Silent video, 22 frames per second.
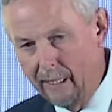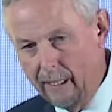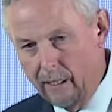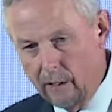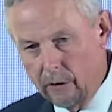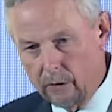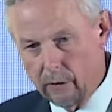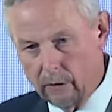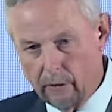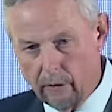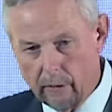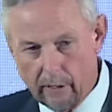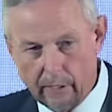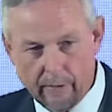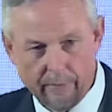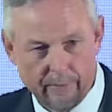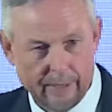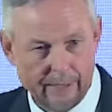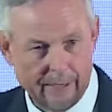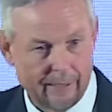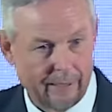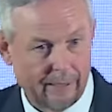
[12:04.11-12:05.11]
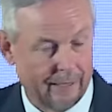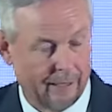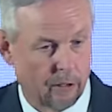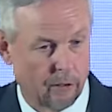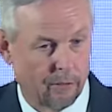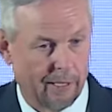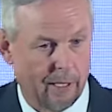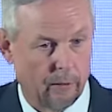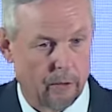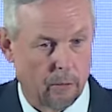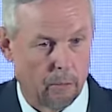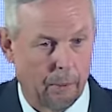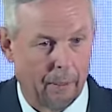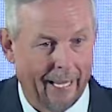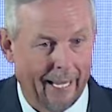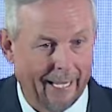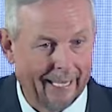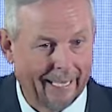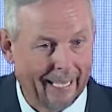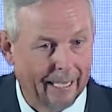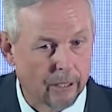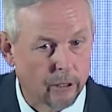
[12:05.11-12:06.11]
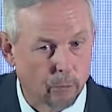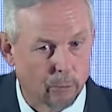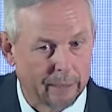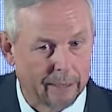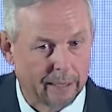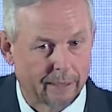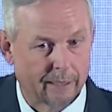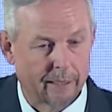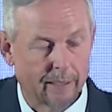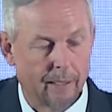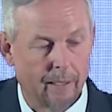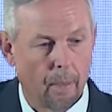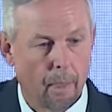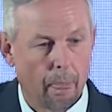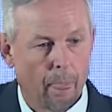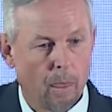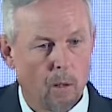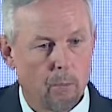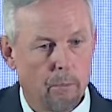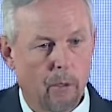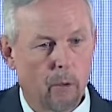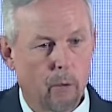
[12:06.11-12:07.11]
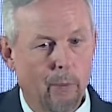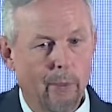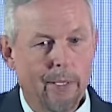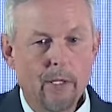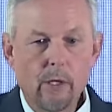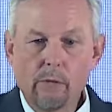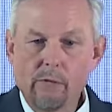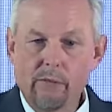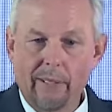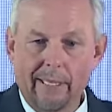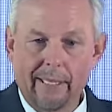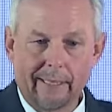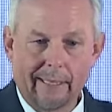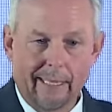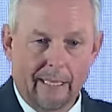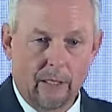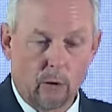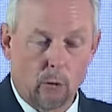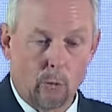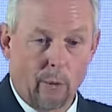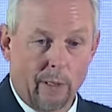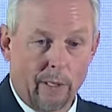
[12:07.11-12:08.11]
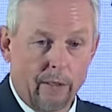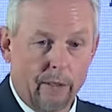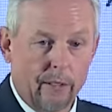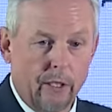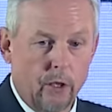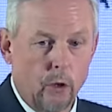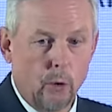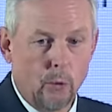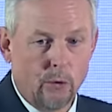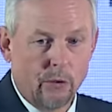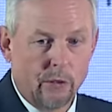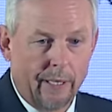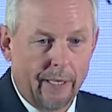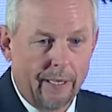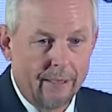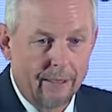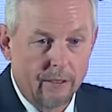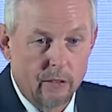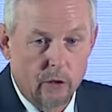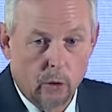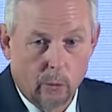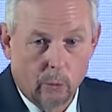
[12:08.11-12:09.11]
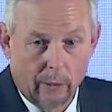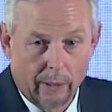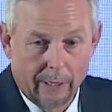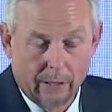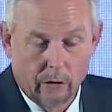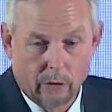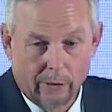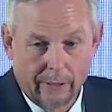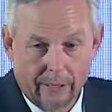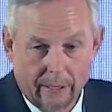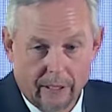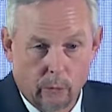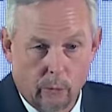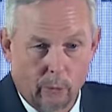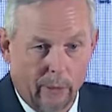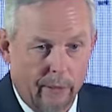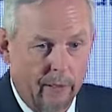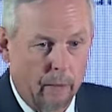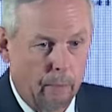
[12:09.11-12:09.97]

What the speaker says: So a lot of this is around the planning aspects. But when you find out what are the use cases you want to address, what are the